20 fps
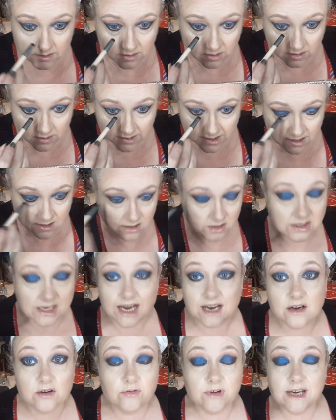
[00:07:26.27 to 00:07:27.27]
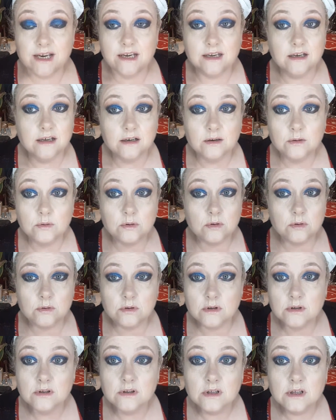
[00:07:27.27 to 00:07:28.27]
God, because that green...
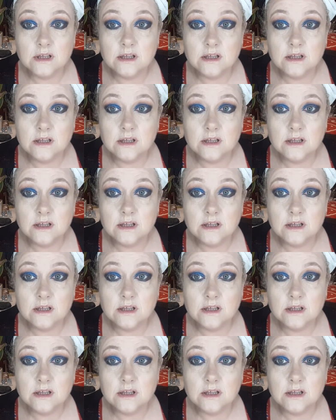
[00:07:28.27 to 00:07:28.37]
Ooh.